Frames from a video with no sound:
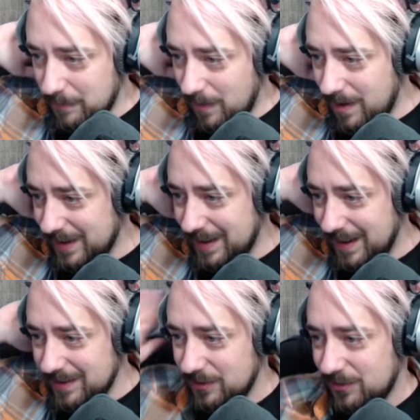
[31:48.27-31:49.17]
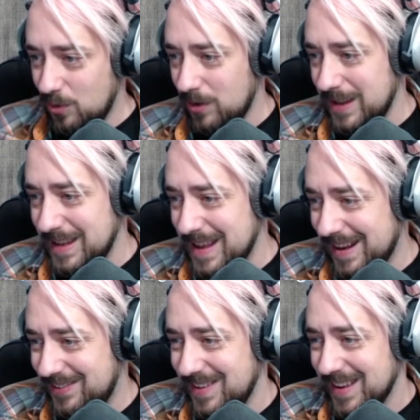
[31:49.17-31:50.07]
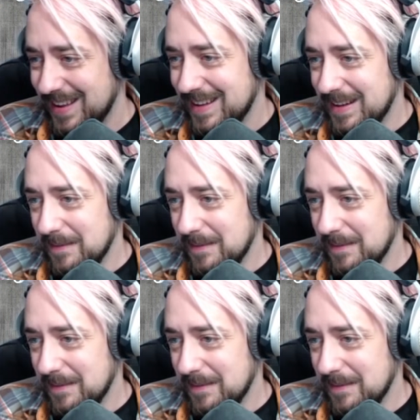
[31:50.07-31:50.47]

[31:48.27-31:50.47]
Monica_EXE.